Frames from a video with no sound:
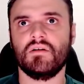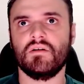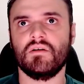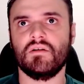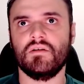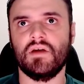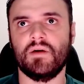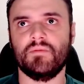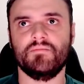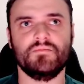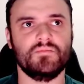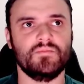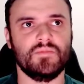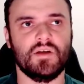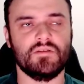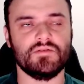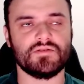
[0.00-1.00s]
yeah,
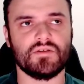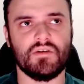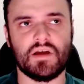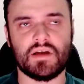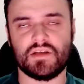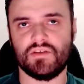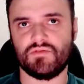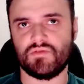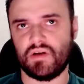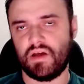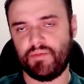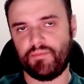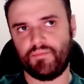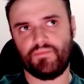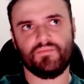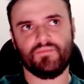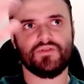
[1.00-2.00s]
now it's correct. I
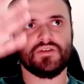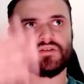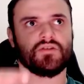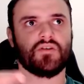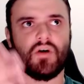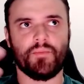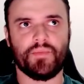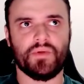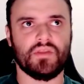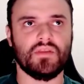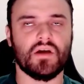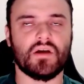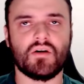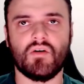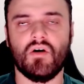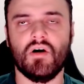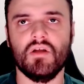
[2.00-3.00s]
just copied
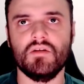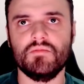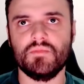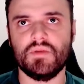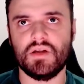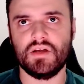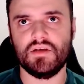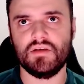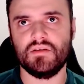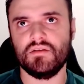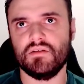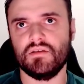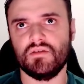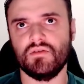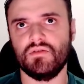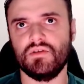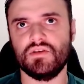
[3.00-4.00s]
the column, but I
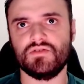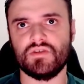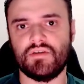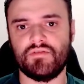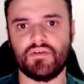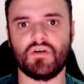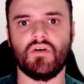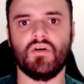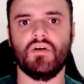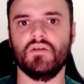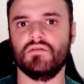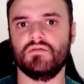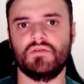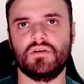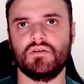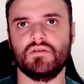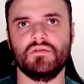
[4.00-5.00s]
don't need to have a column,
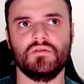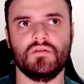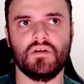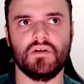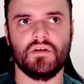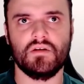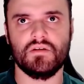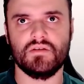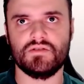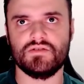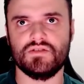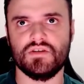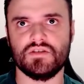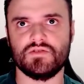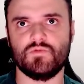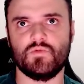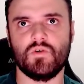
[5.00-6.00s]
or it's
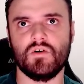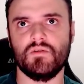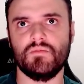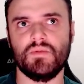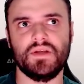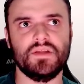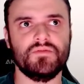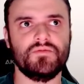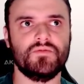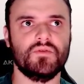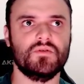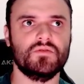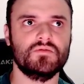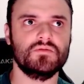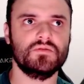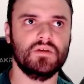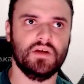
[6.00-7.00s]
just row by
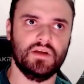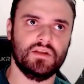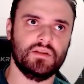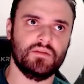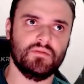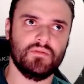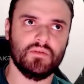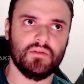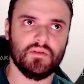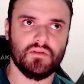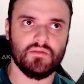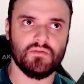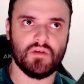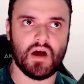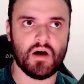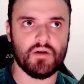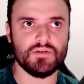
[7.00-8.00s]
default. And
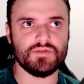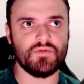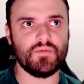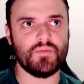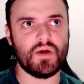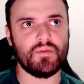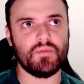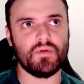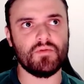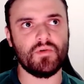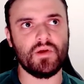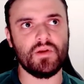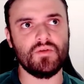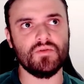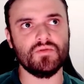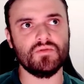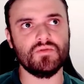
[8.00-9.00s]
always remember, when
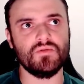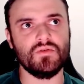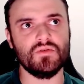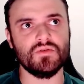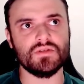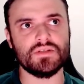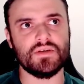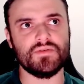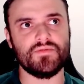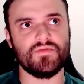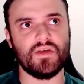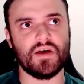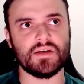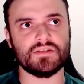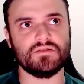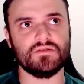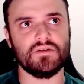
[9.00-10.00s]
you use the
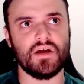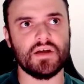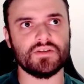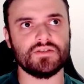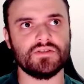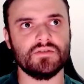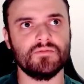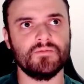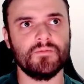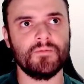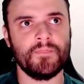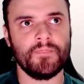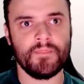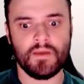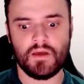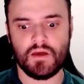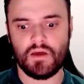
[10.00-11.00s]
flex direction,
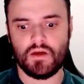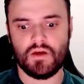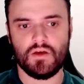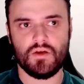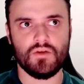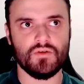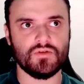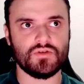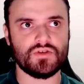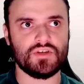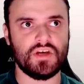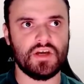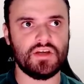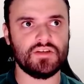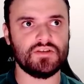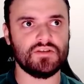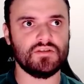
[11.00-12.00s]
you
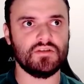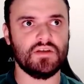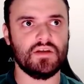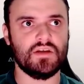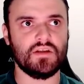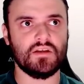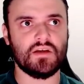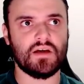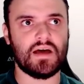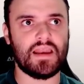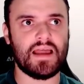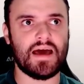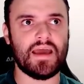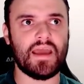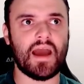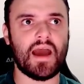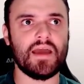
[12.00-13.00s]
change, then
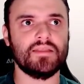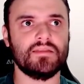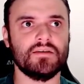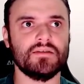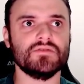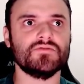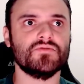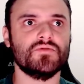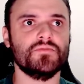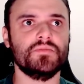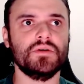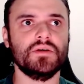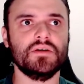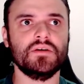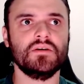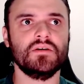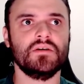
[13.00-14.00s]
align items will be